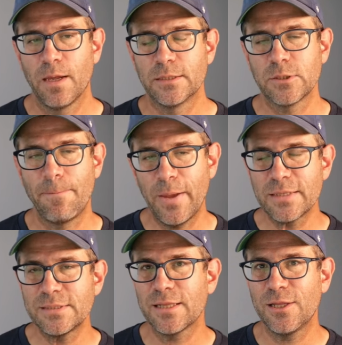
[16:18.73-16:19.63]
And so
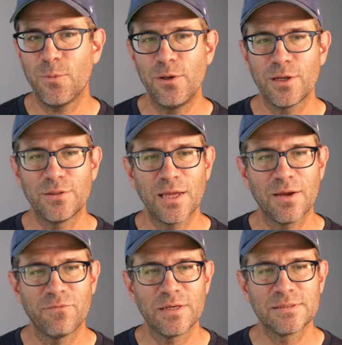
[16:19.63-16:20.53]
basically what you can think
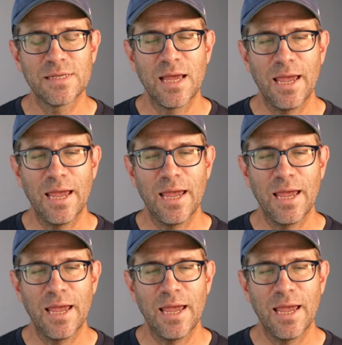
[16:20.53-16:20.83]
of this